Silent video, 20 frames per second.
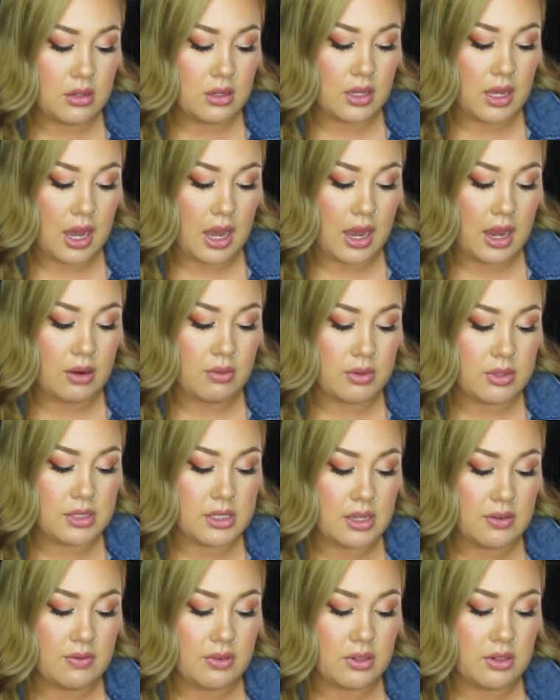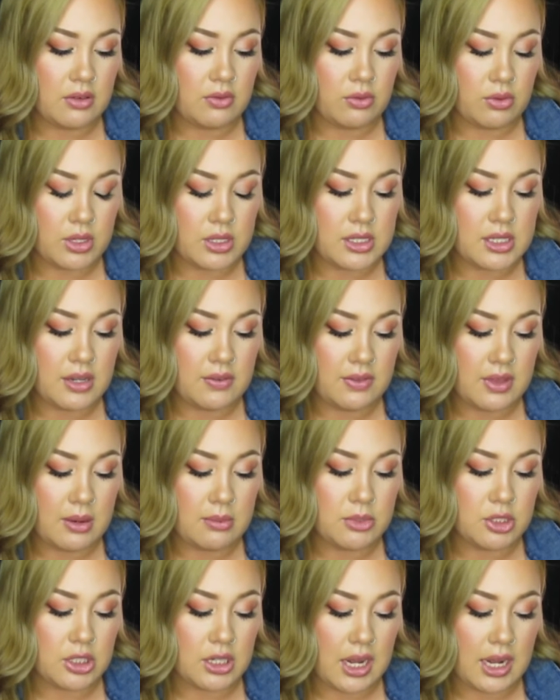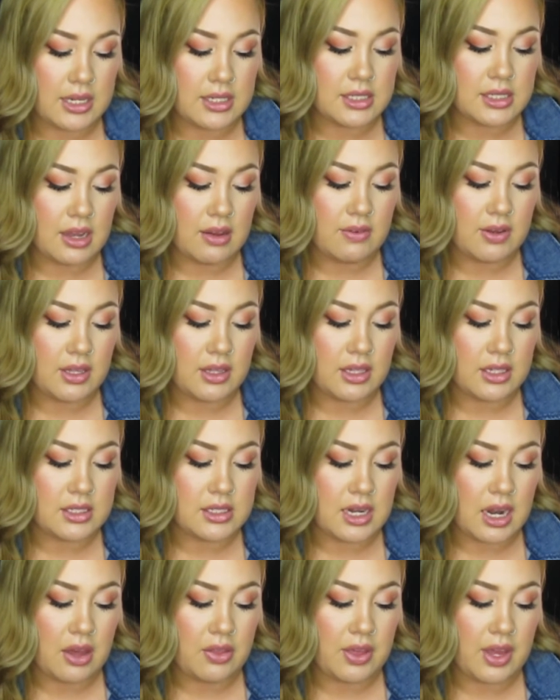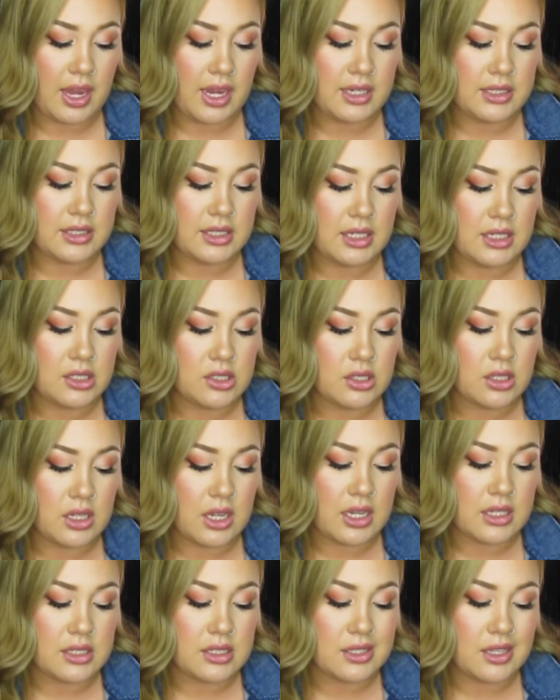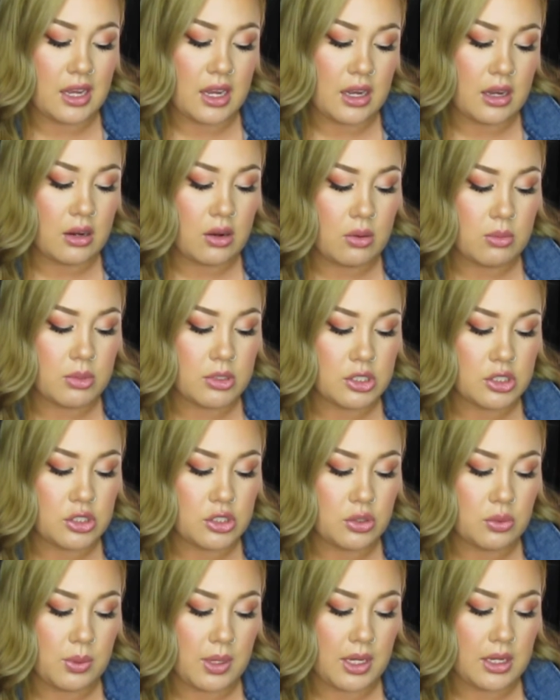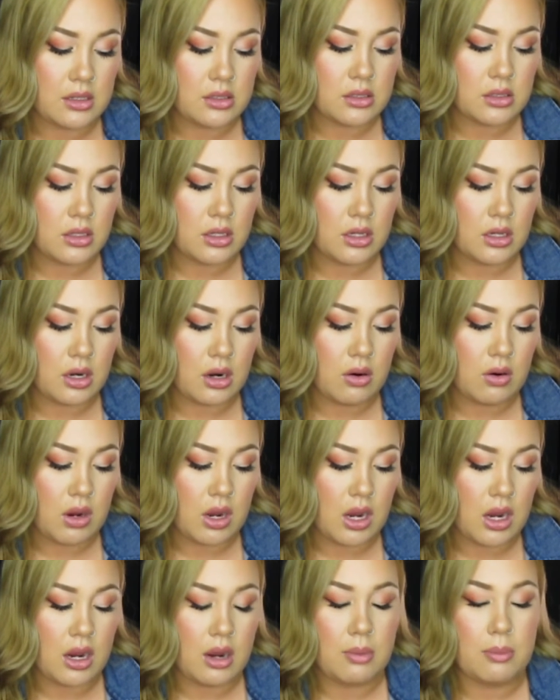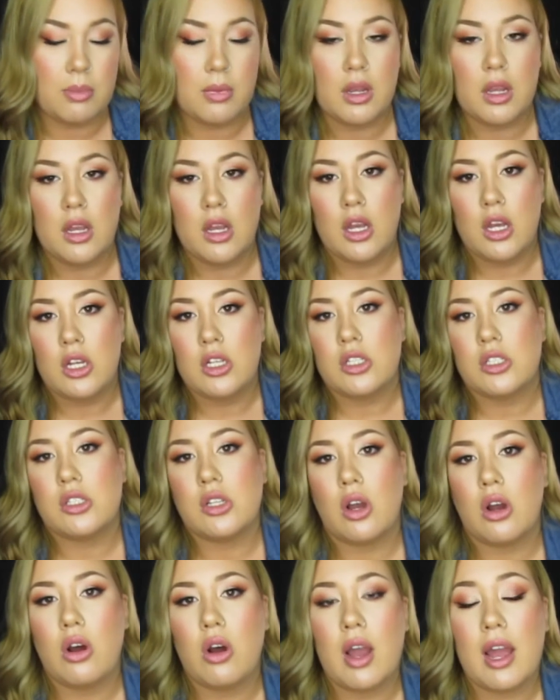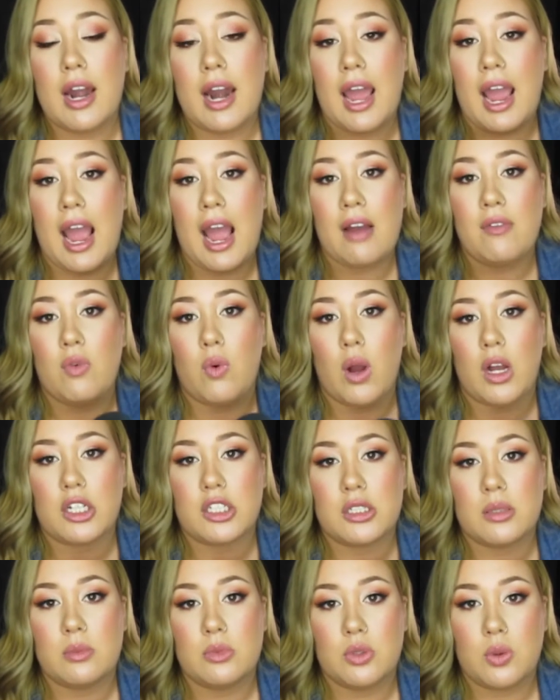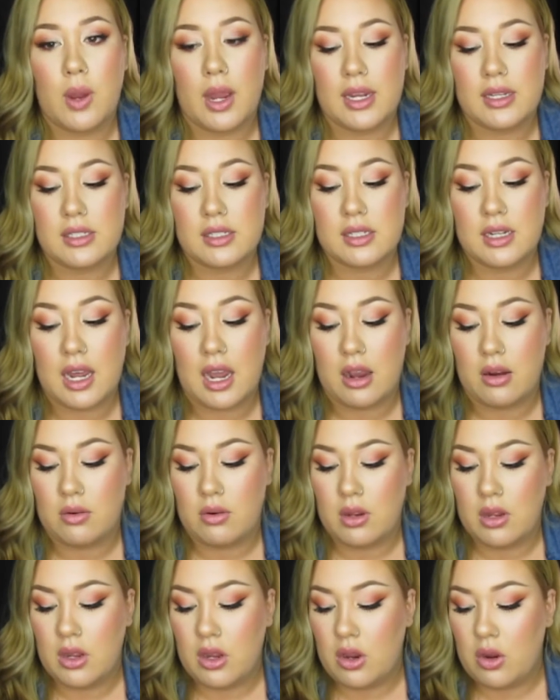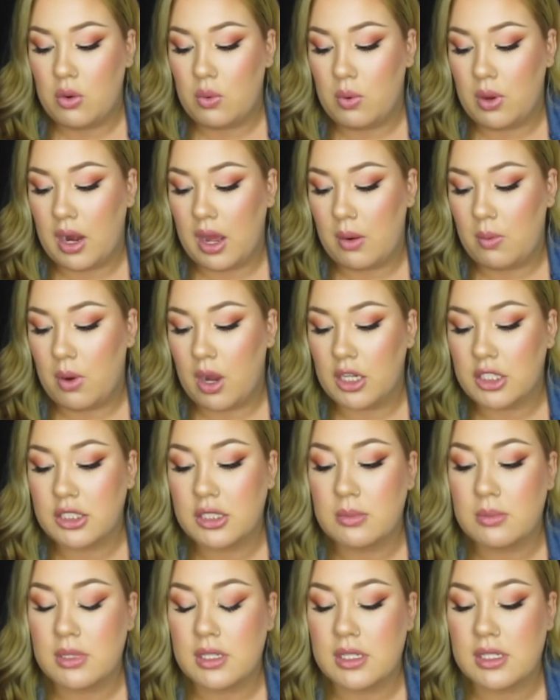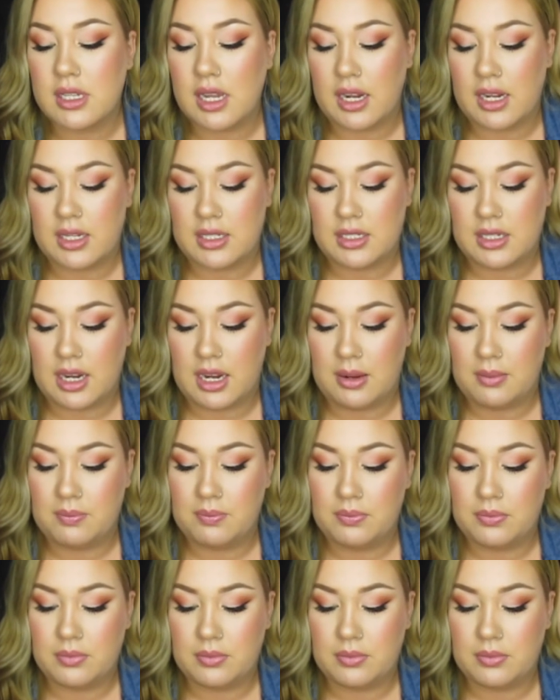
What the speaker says: Yeah, I received them July 7th. It's now the 18th, so that's like almost 2 weeks, you know. So, and I have washed them twice. Now, when I washed them the second time,